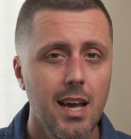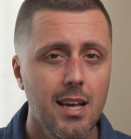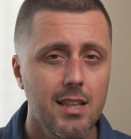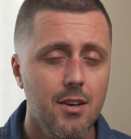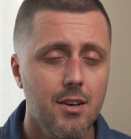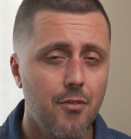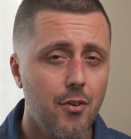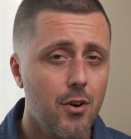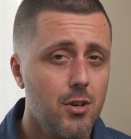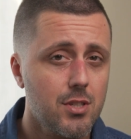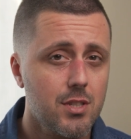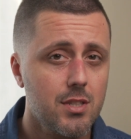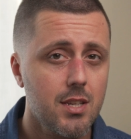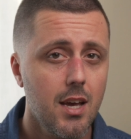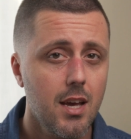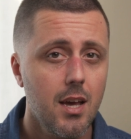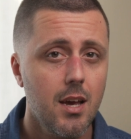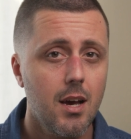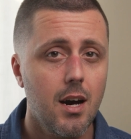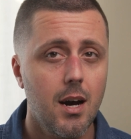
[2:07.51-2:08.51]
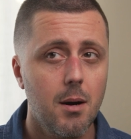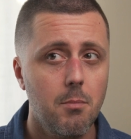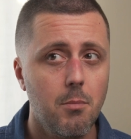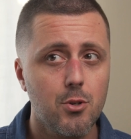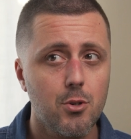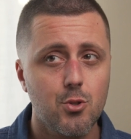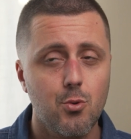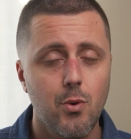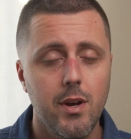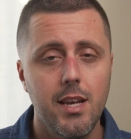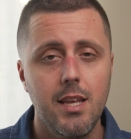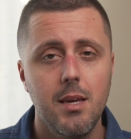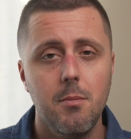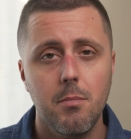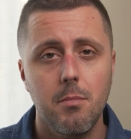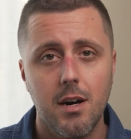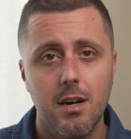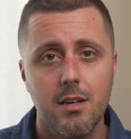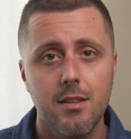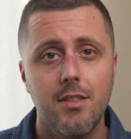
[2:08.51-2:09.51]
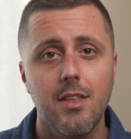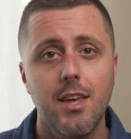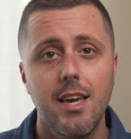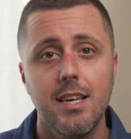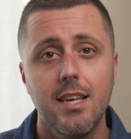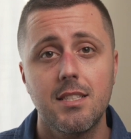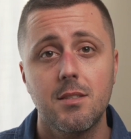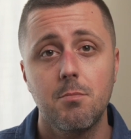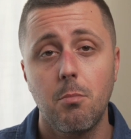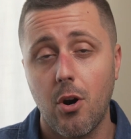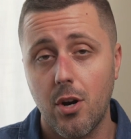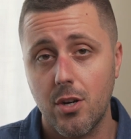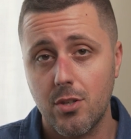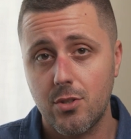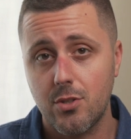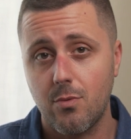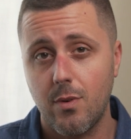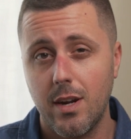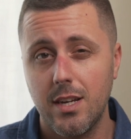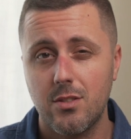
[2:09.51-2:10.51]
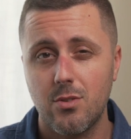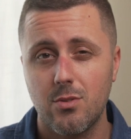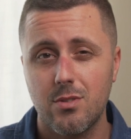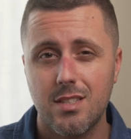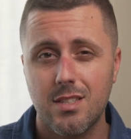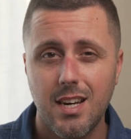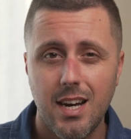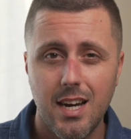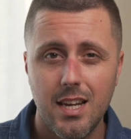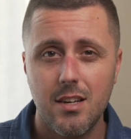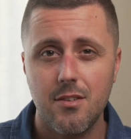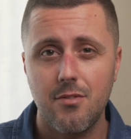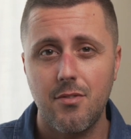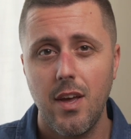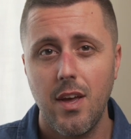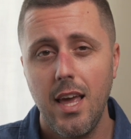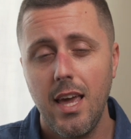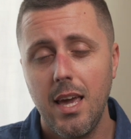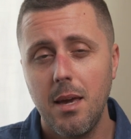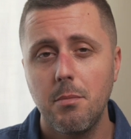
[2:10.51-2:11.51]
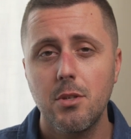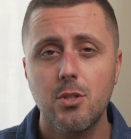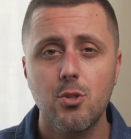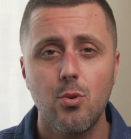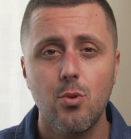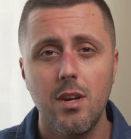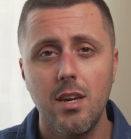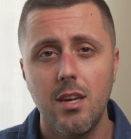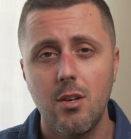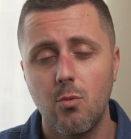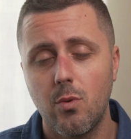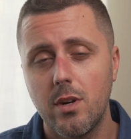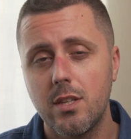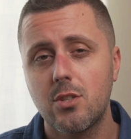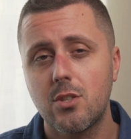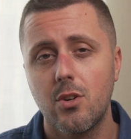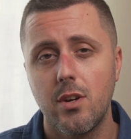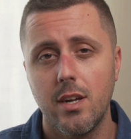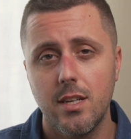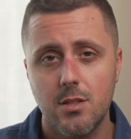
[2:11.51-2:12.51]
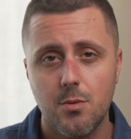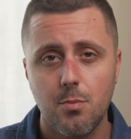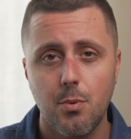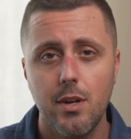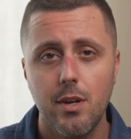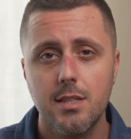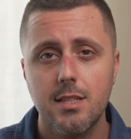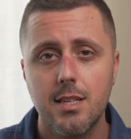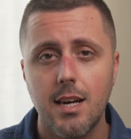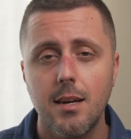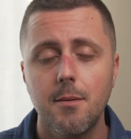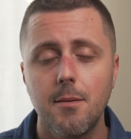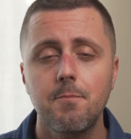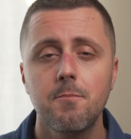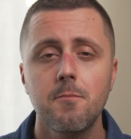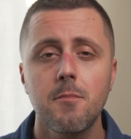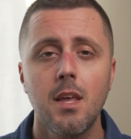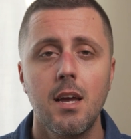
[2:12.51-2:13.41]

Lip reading: The first most rainy month is March, right? So it's kind of in between winter and springtime.